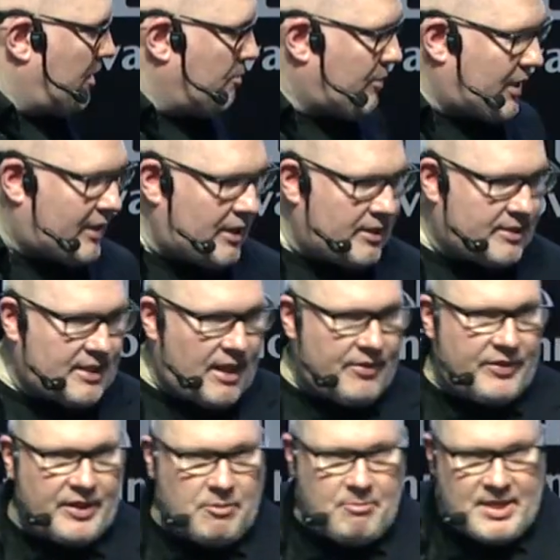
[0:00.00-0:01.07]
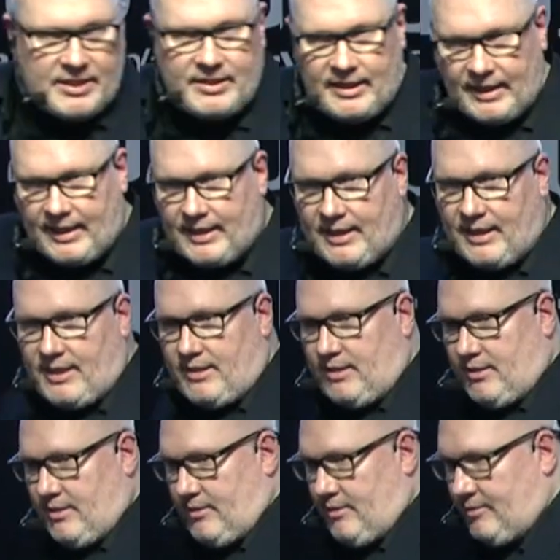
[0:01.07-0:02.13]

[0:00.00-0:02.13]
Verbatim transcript: But there is something missing in it.